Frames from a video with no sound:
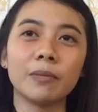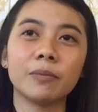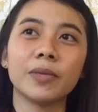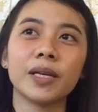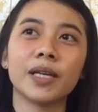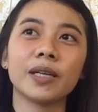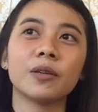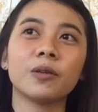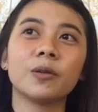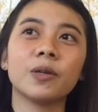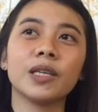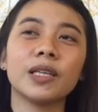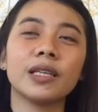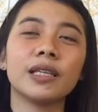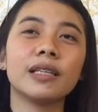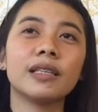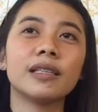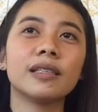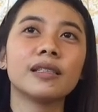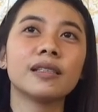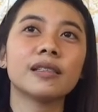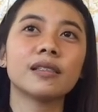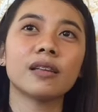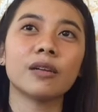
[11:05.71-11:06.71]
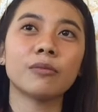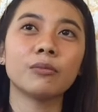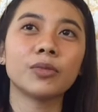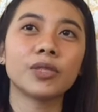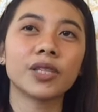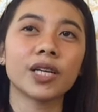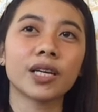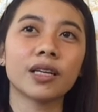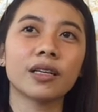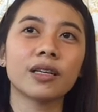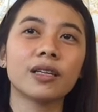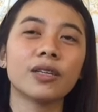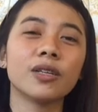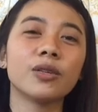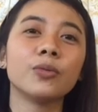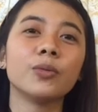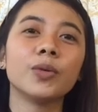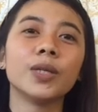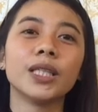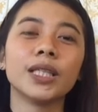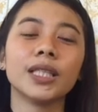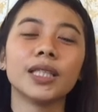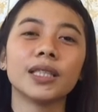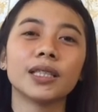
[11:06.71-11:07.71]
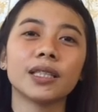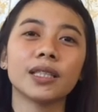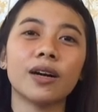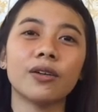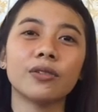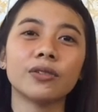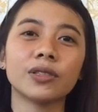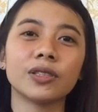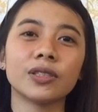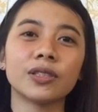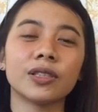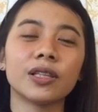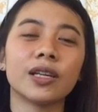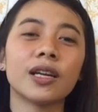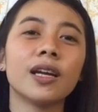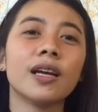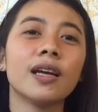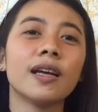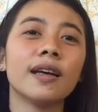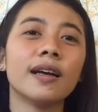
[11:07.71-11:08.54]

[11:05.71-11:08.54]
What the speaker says: Pero in this subject, you will encounter